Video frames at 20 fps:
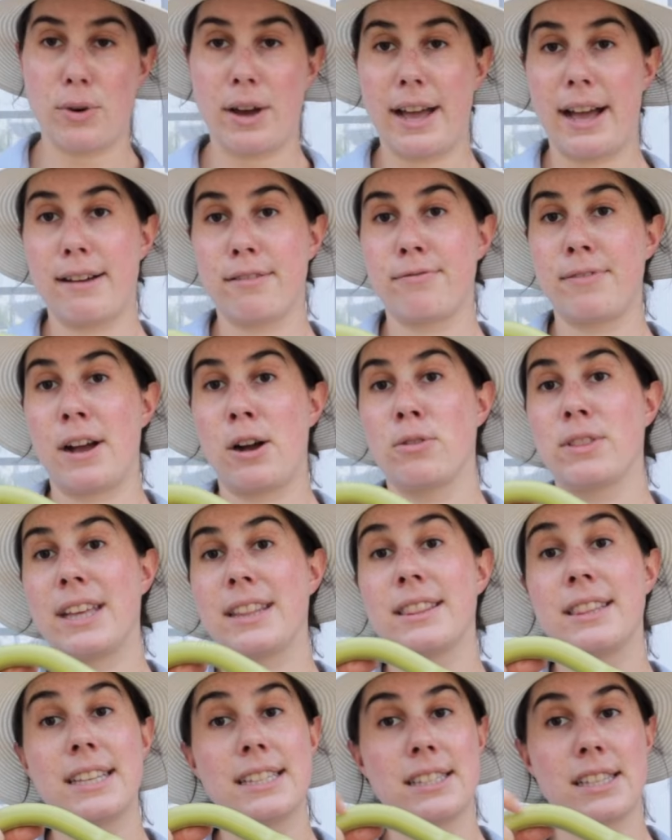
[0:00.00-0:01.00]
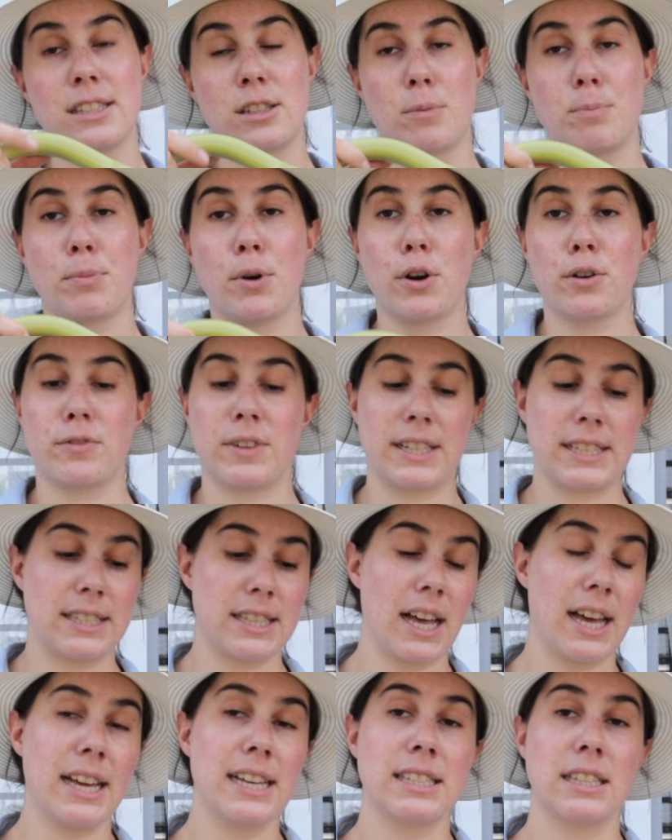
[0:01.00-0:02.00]
I have found that this is the perfect
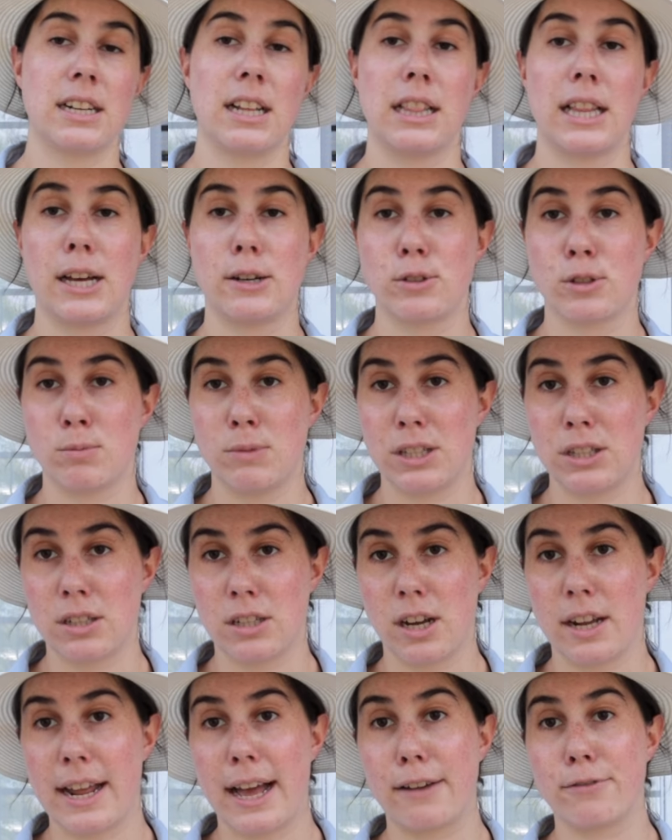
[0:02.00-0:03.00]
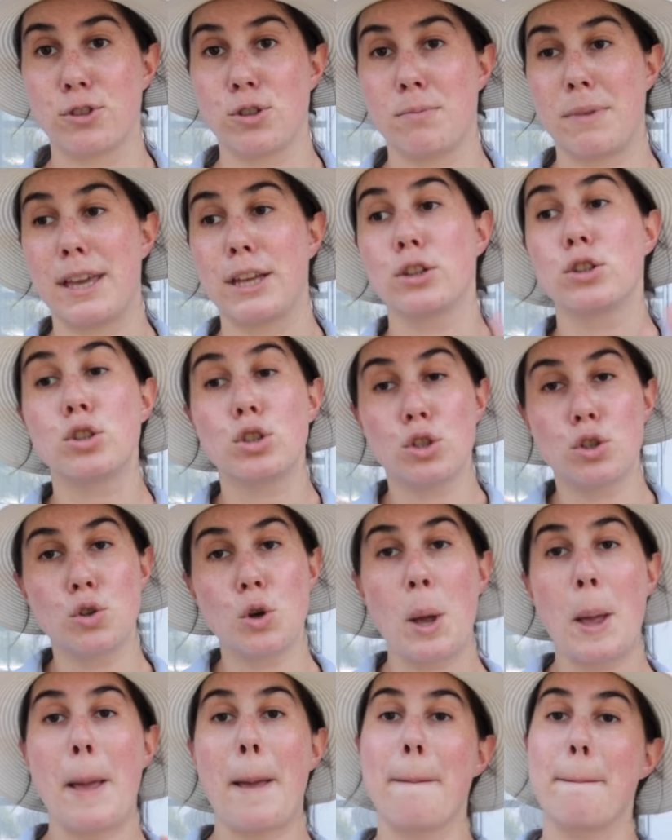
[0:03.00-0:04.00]
size. It allows me to not have to make too
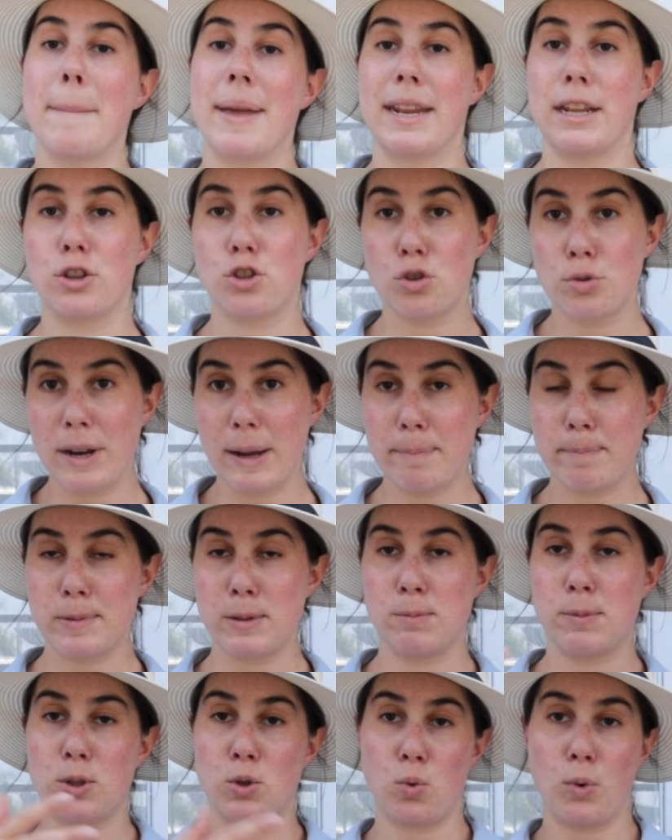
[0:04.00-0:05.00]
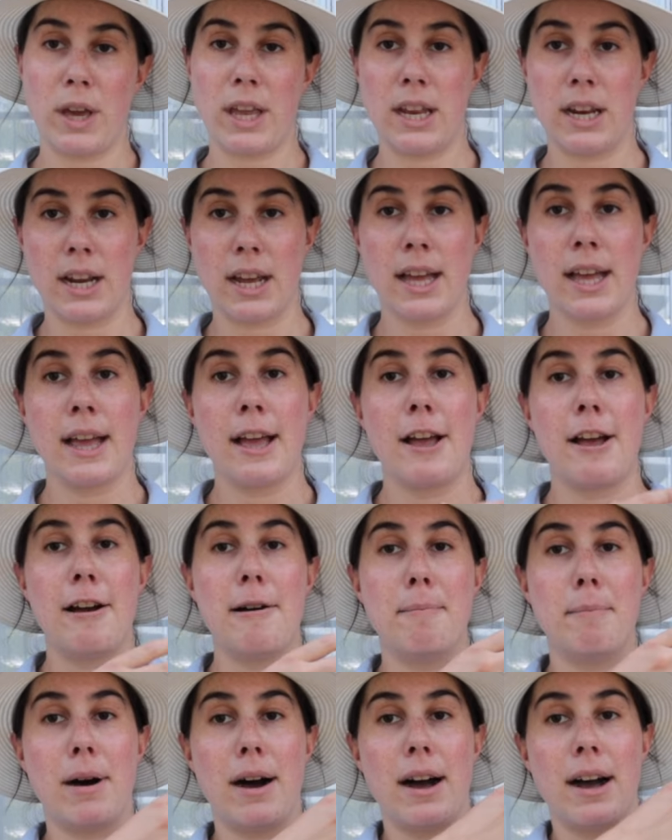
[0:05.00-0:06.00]
many trips between
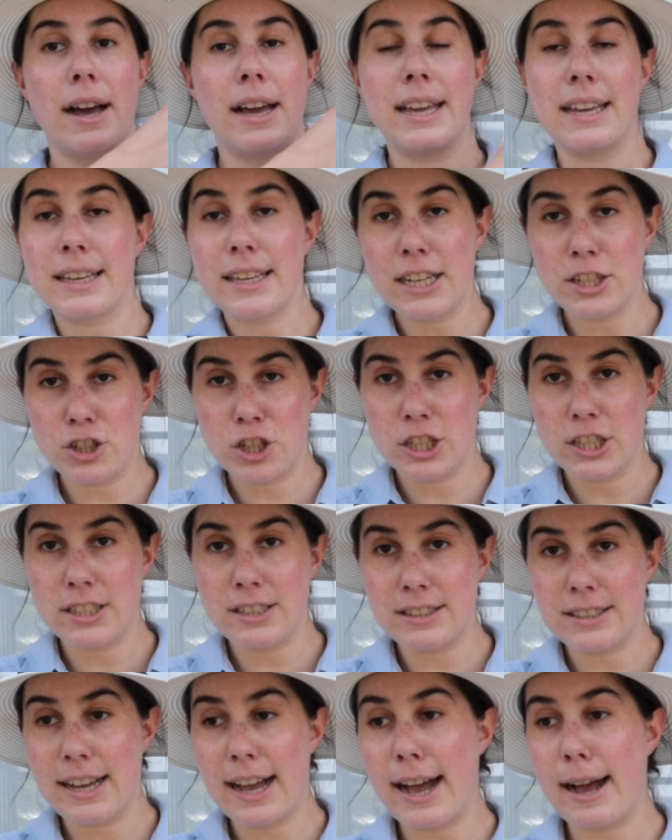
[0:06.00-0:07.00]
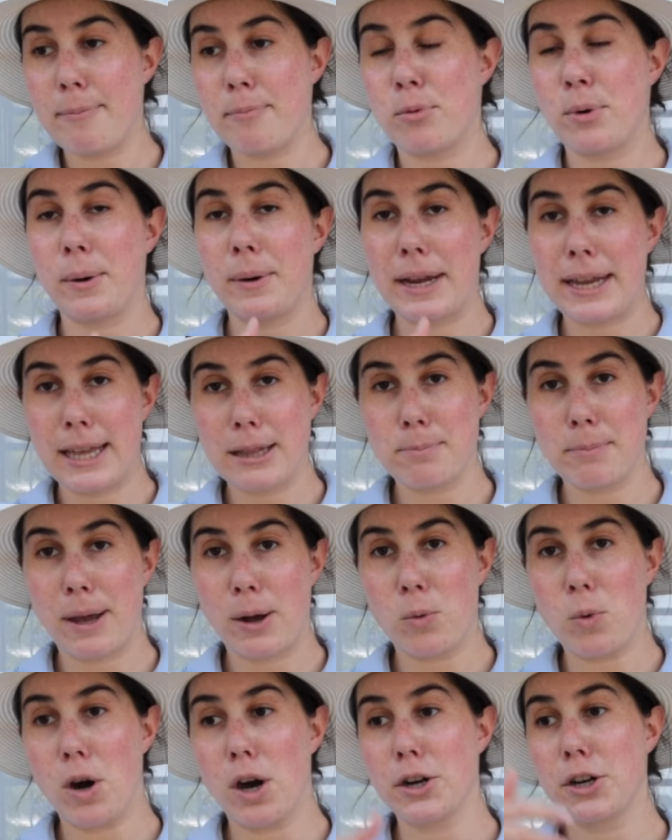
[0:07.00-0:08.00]
my kitchen tap where I get my
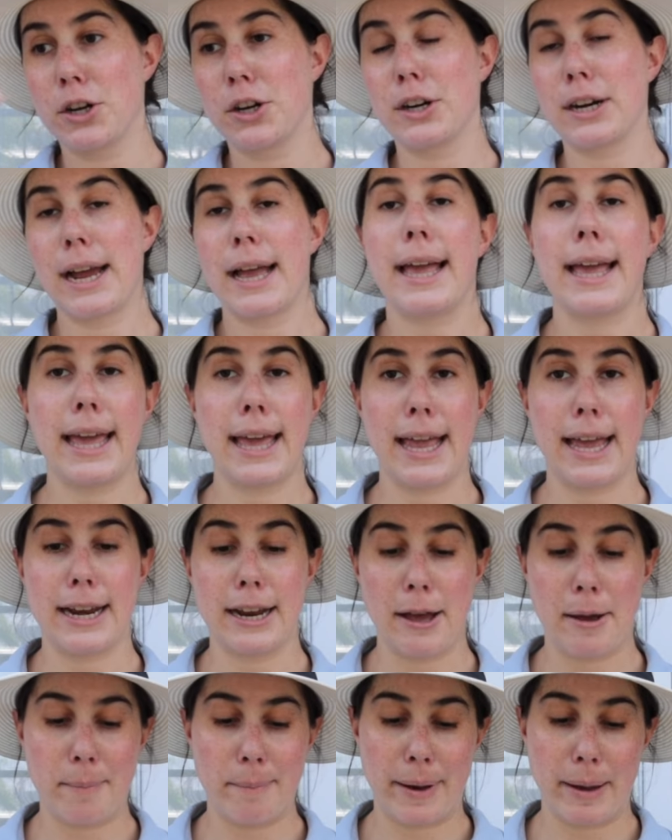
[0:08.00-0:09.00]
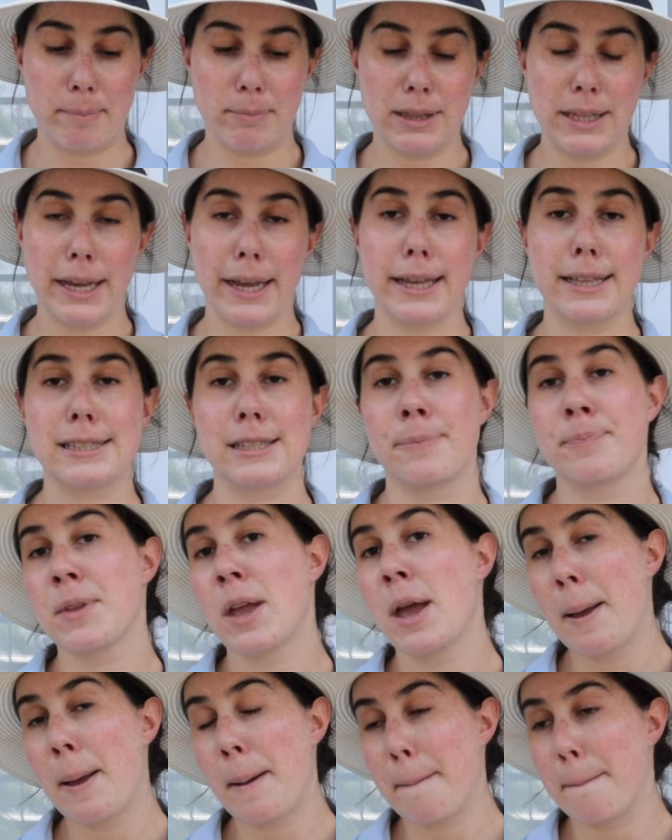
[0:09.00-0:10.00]
water and my plants,
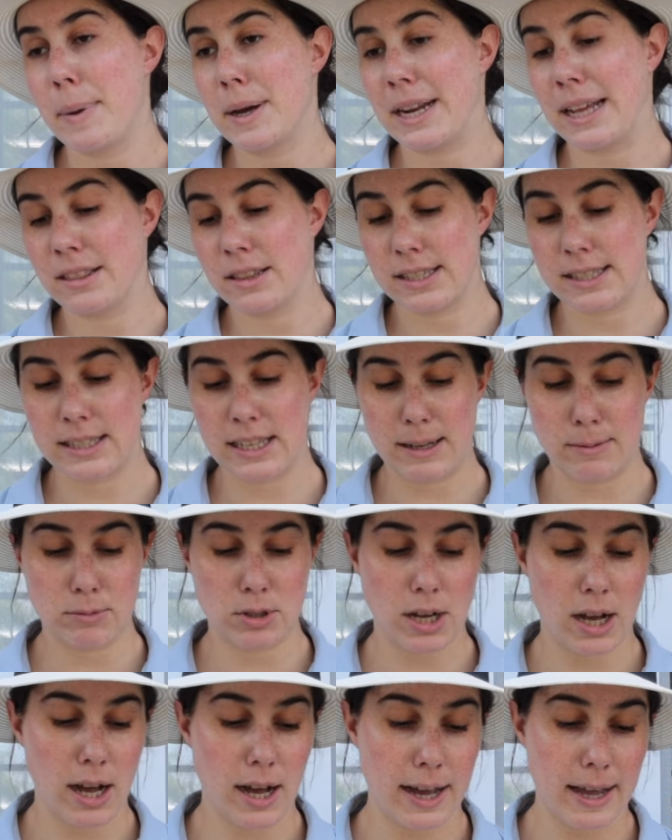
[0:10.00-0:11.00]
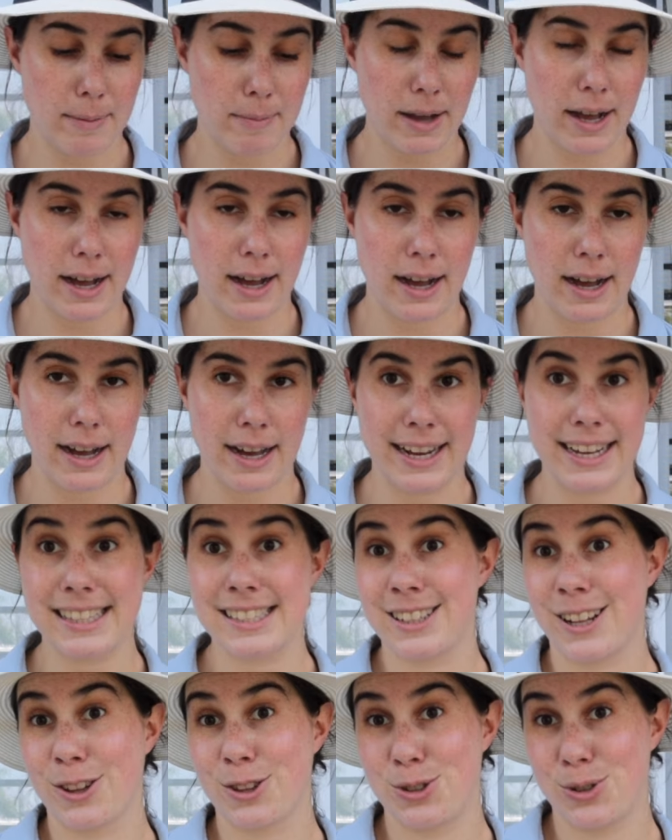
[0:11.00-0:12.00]
but at the same time,
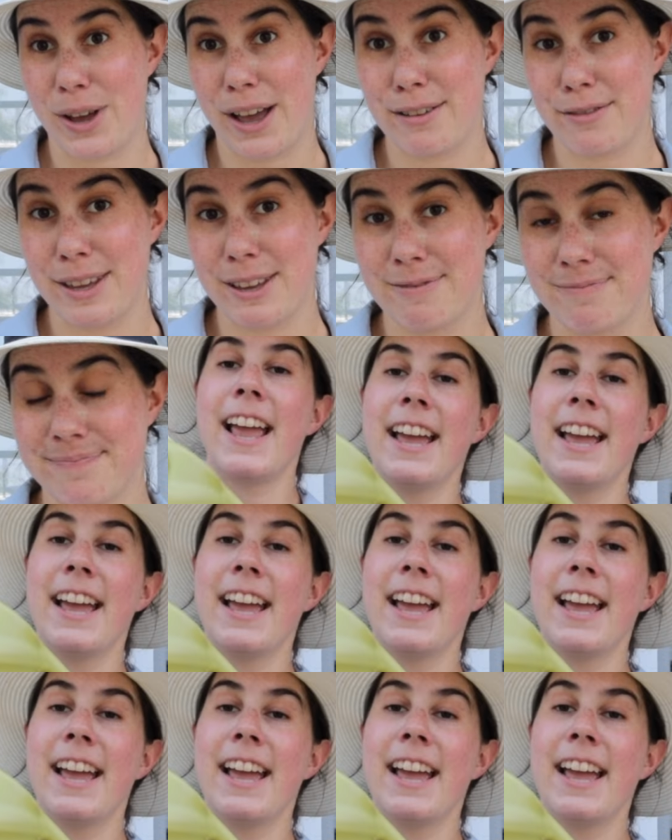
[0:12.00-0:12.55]
it's not too heavy.